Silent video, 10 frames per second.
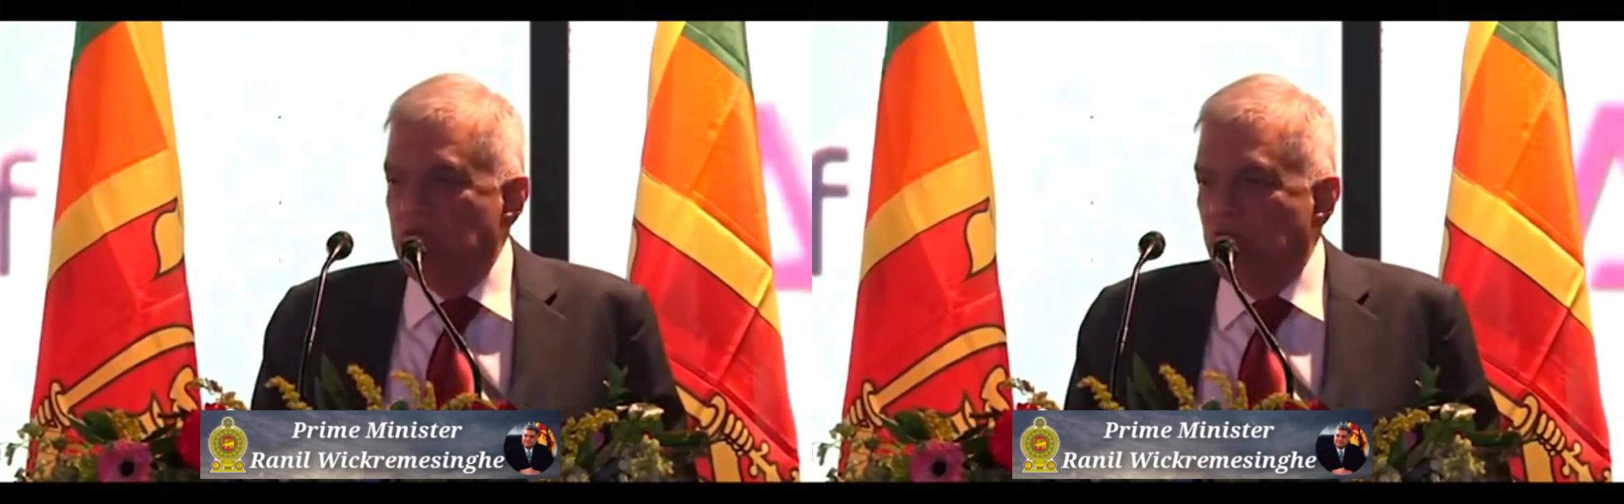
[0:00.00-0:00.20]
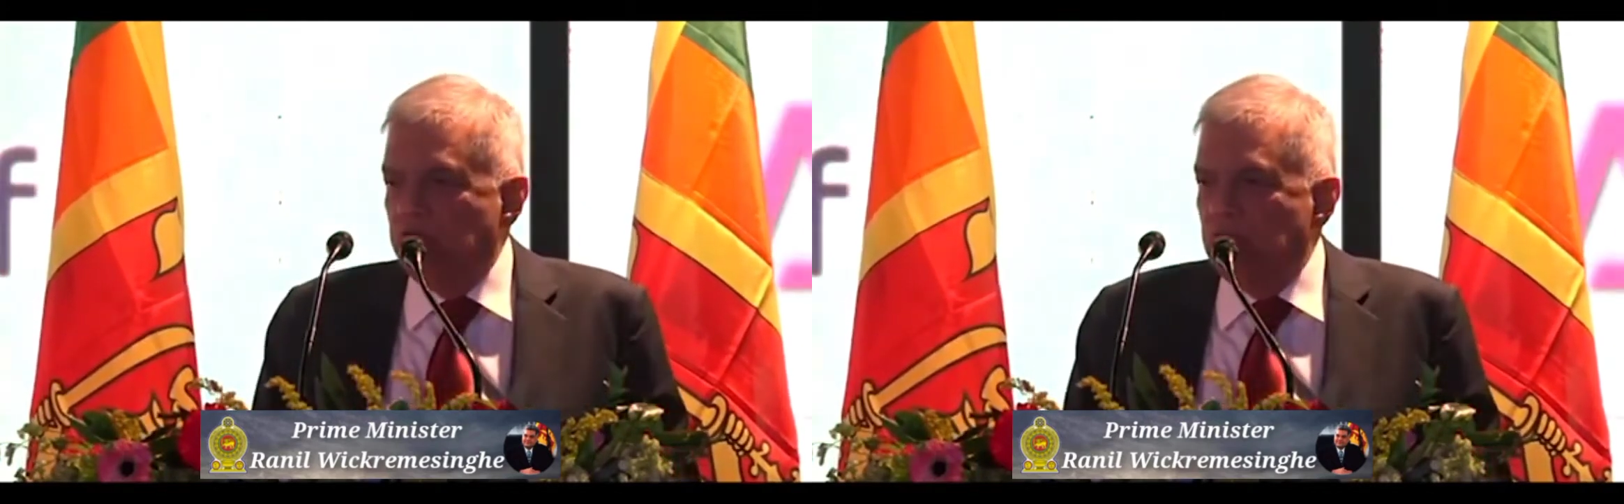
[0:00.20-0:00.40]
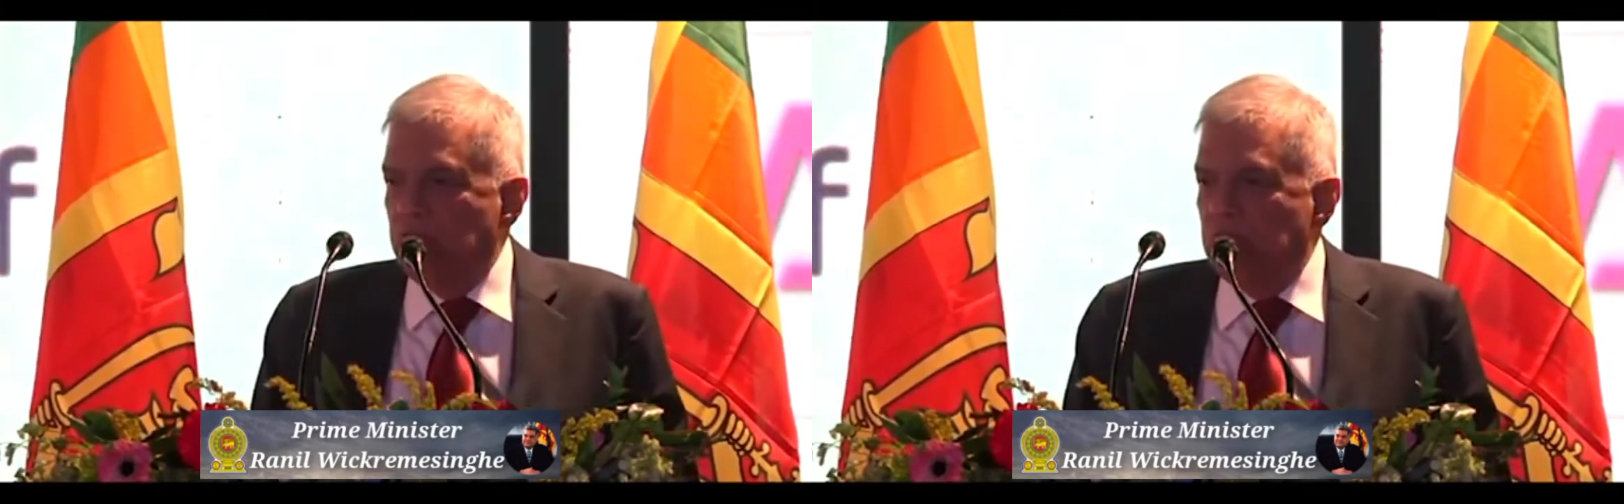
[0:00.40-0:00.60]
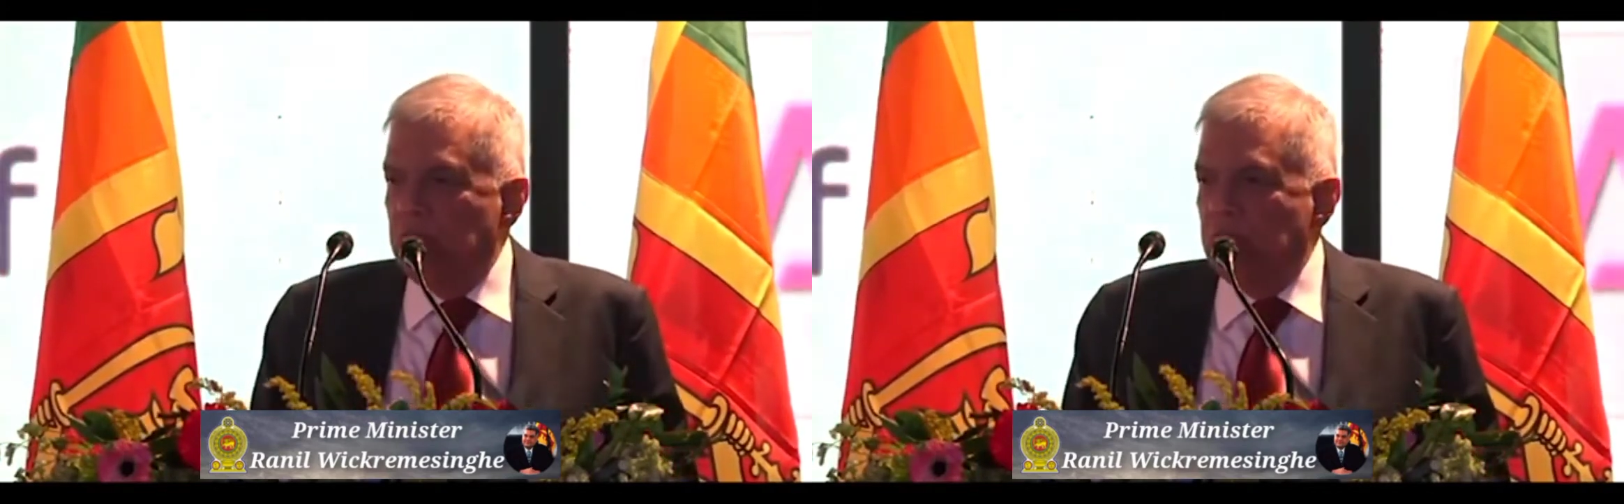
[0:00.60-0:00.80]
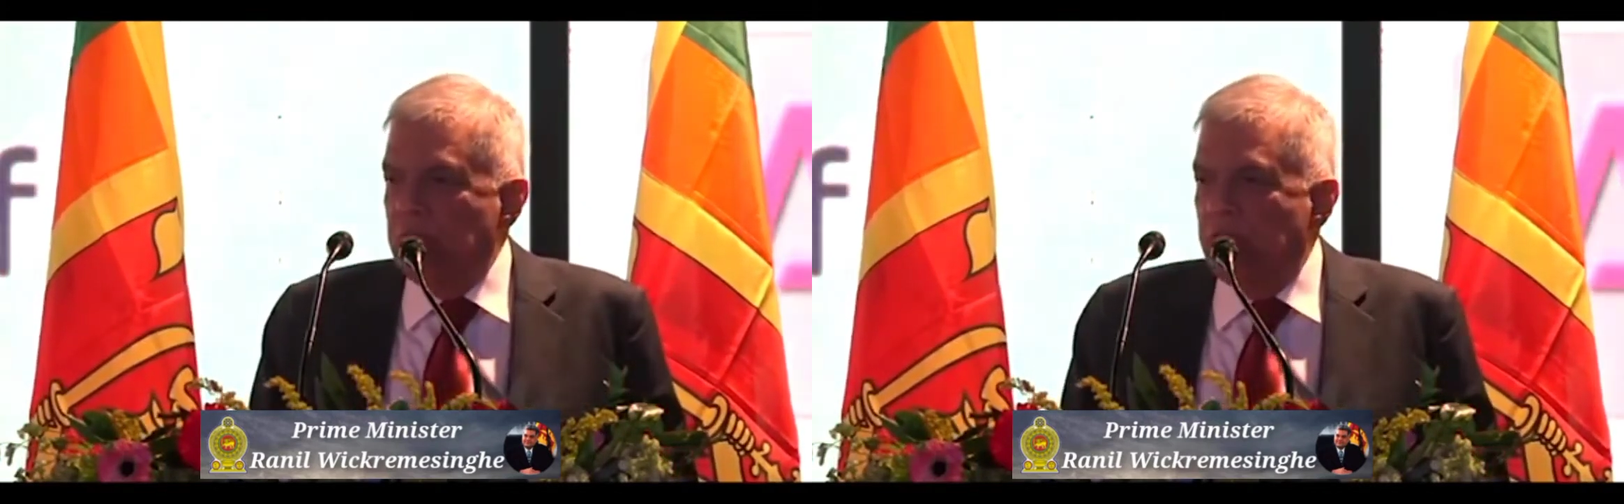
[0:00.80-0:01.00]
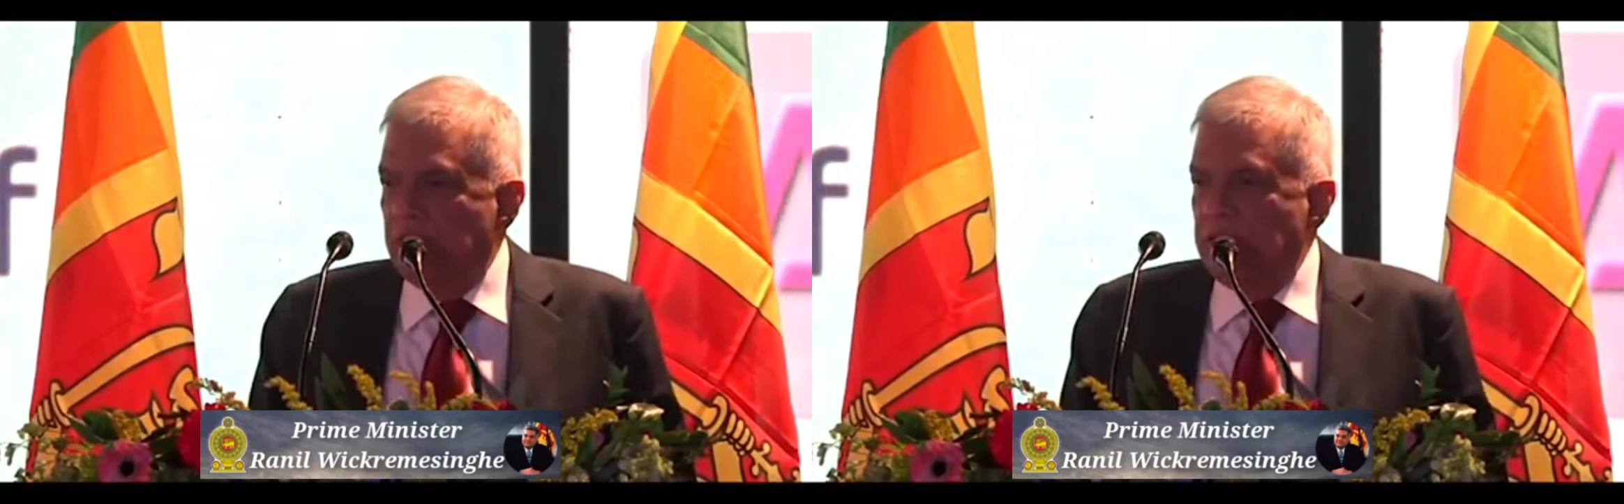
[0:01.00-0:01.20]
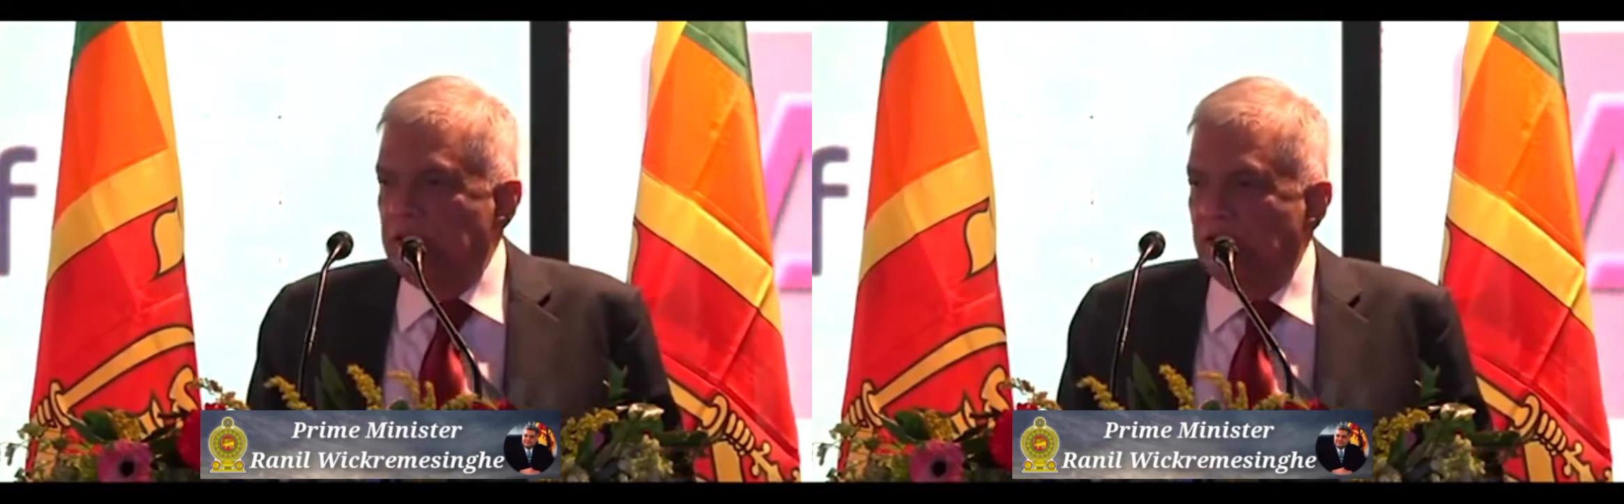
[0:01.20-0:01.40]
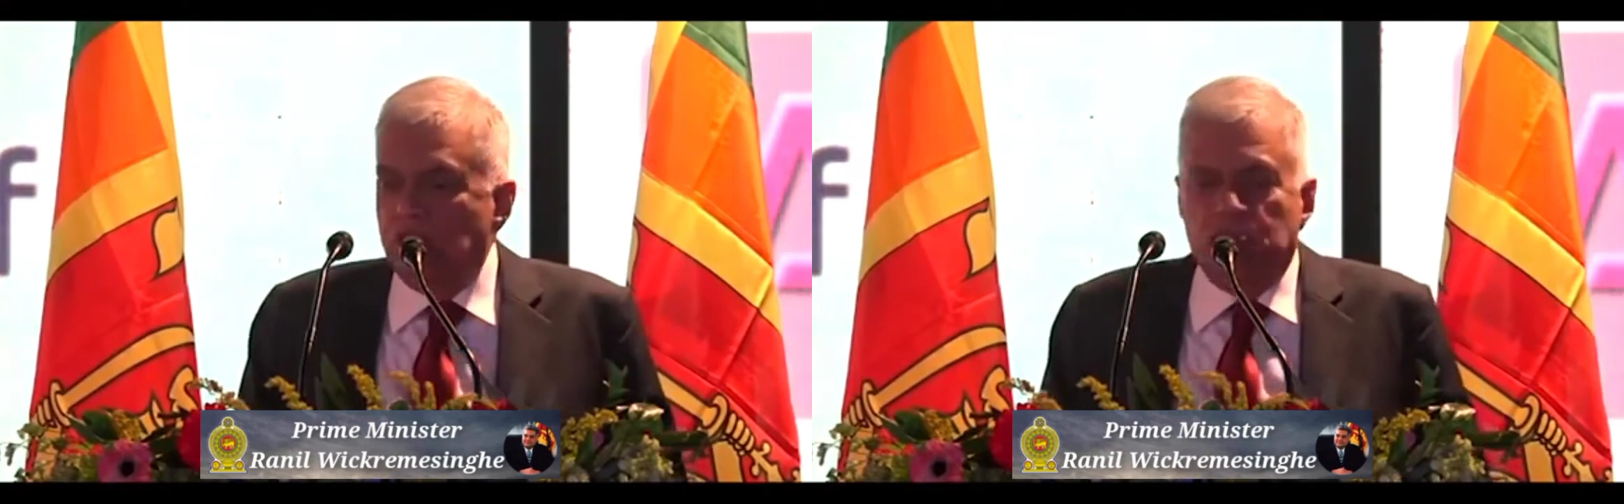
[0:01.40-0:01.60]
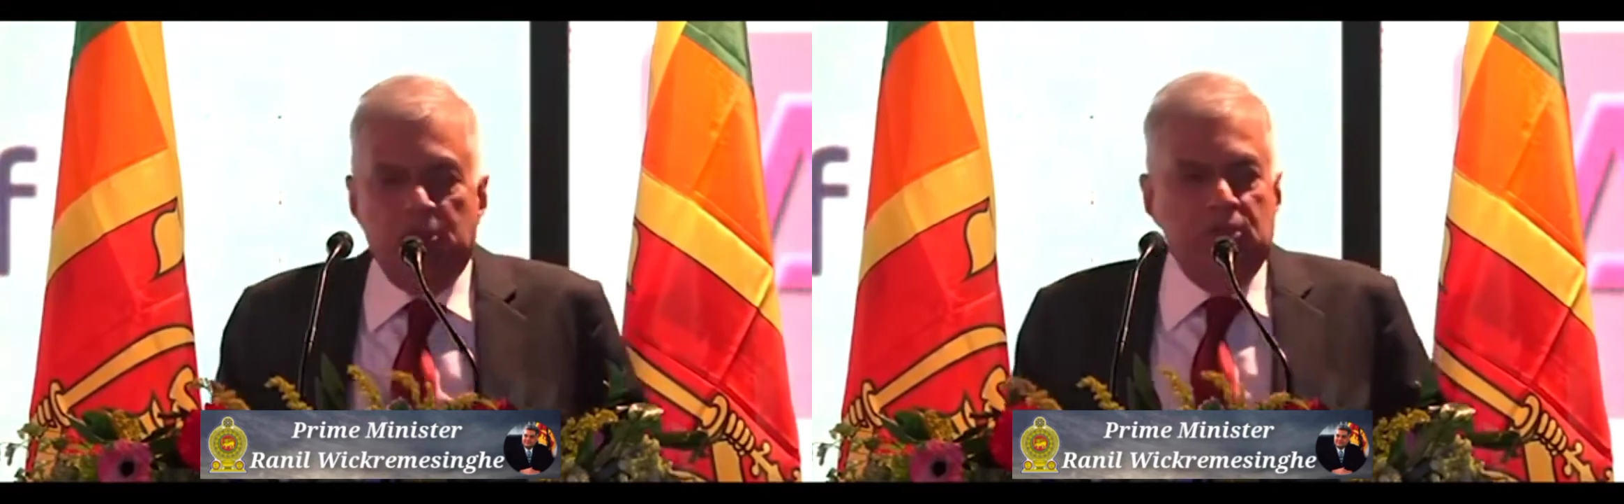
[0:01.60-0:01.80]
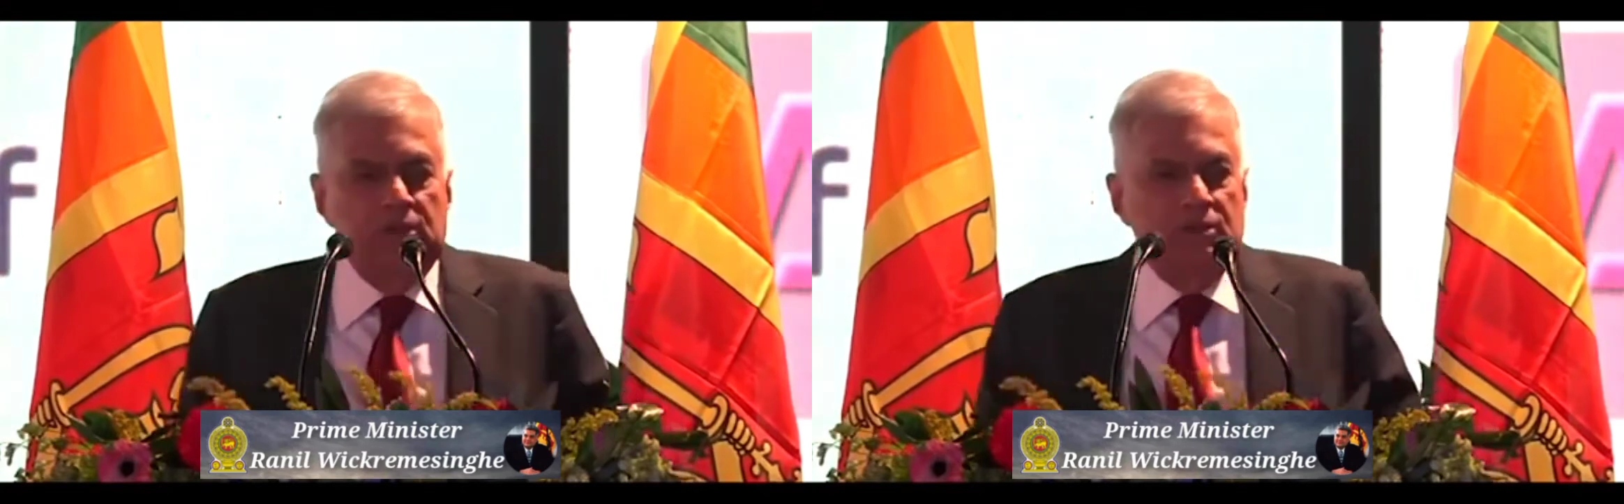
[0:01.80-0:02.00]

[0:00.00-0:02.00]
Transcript: also may be a bad year globally.